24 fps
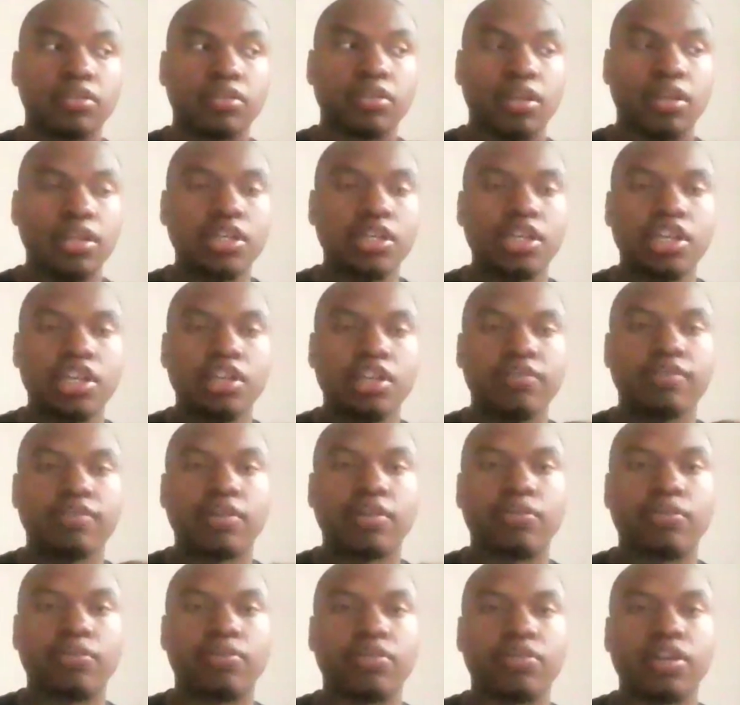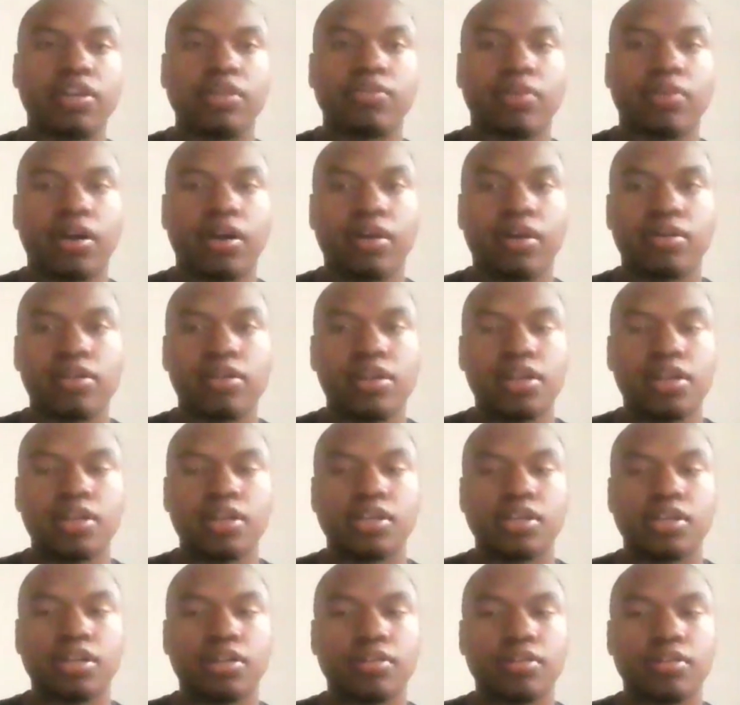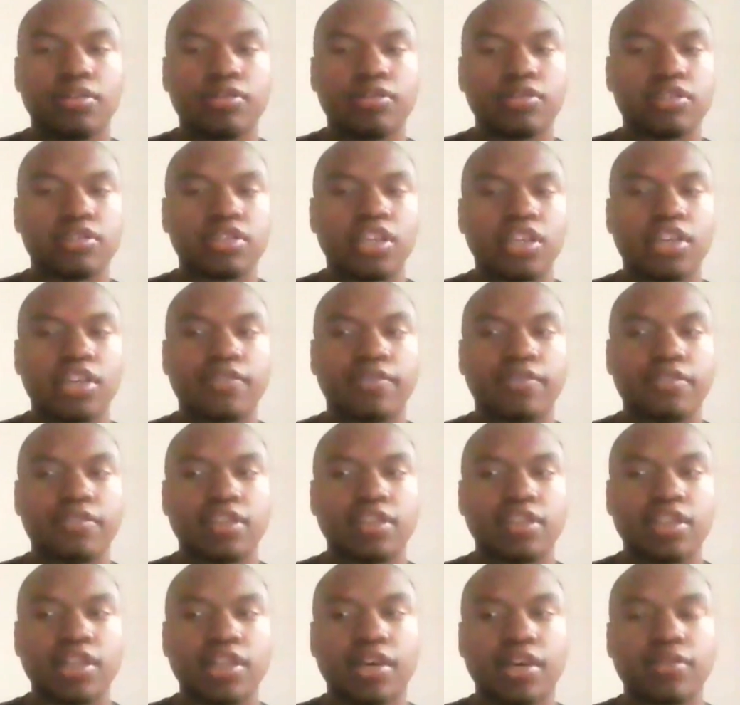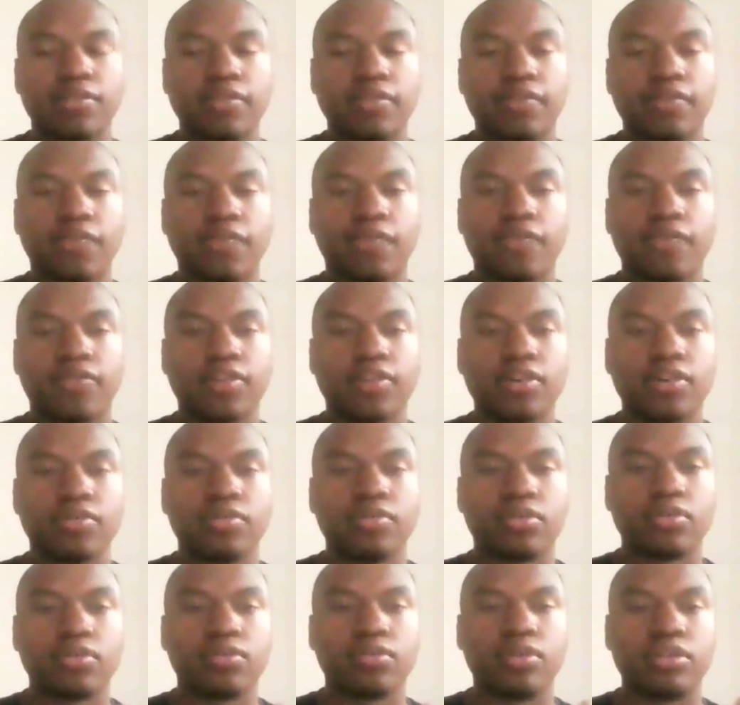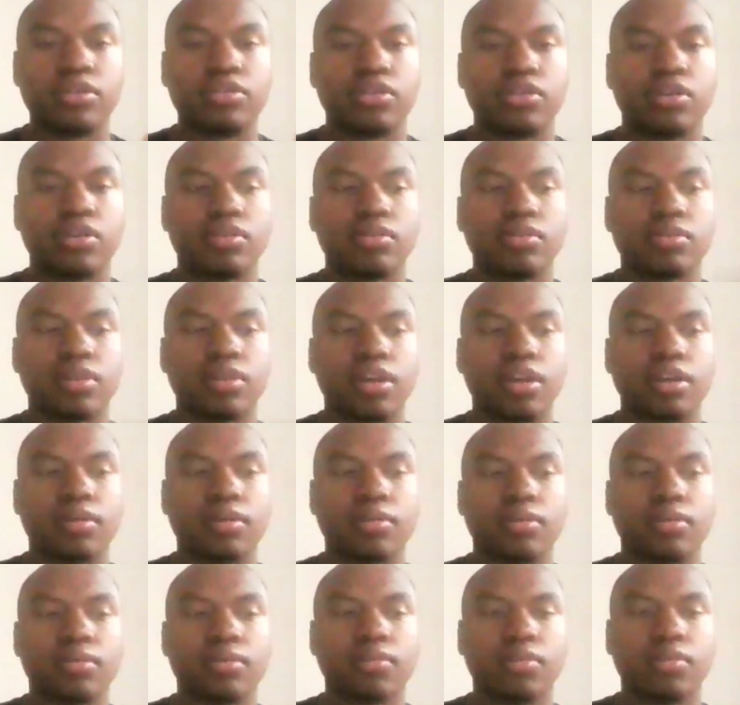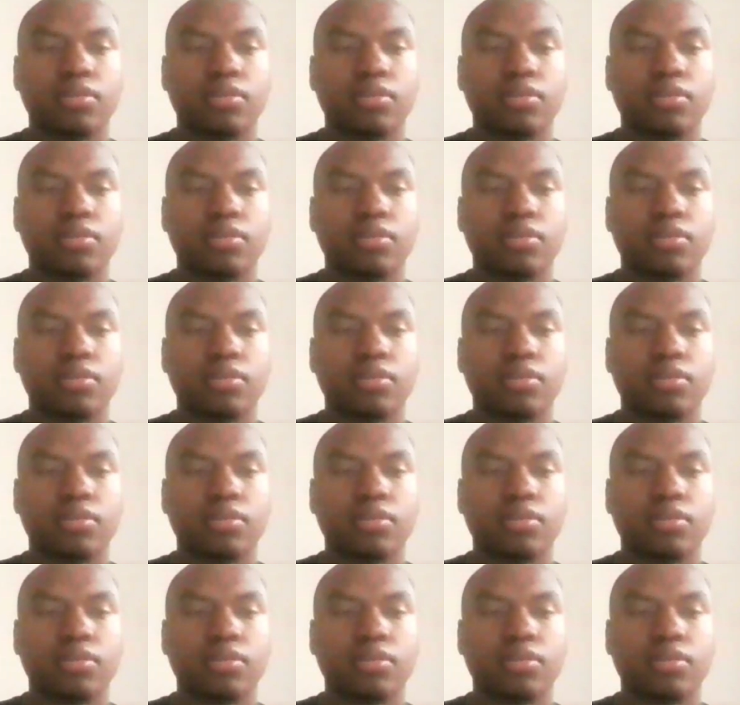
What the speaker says: they didn't even reroute any of the receivers. They let them flow through the zone like with no